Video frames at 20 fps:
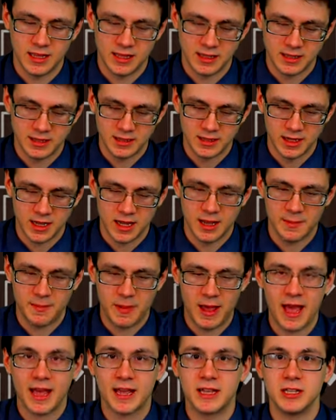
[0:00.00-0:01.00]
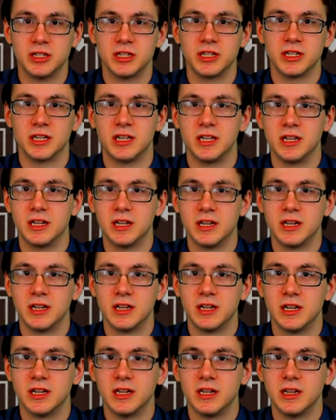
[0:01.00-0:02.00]
This uh, packaging here,
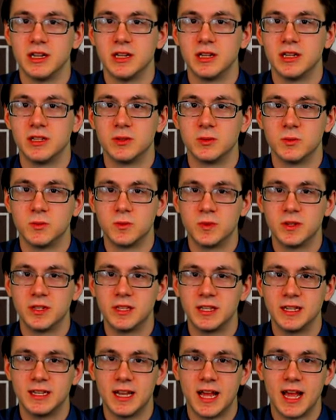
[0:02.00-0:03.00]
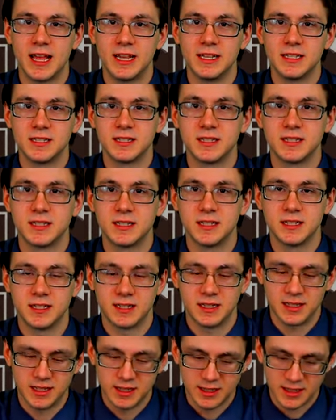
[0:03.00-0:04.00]
it's really nice.
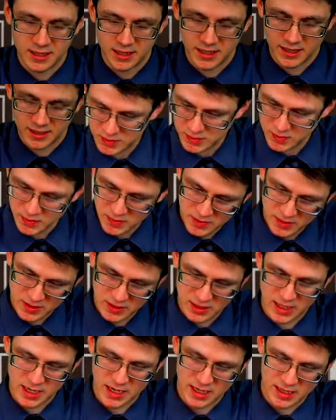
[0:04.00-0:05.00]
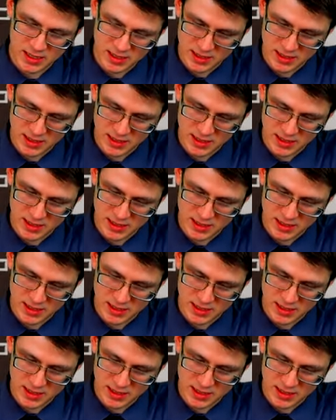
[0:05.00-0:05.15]
I really kind